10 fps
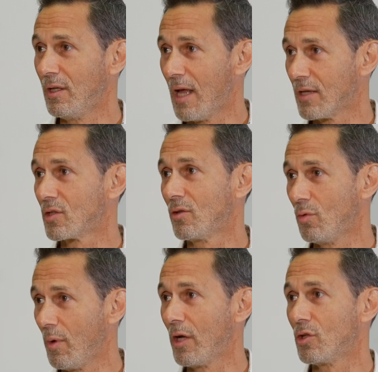desk
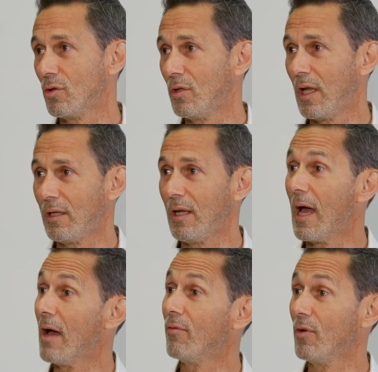to make sure that they
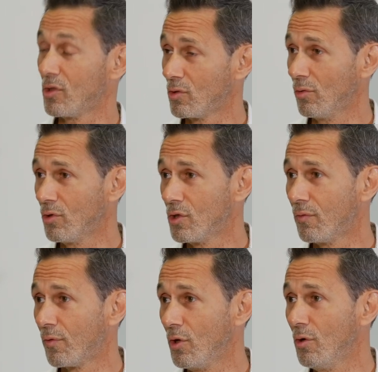have a solution
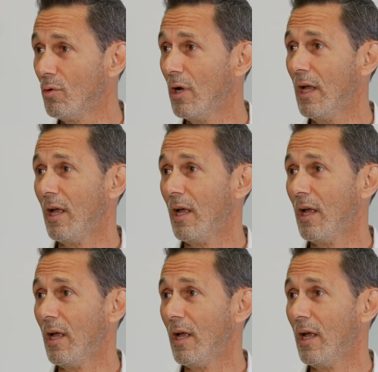for you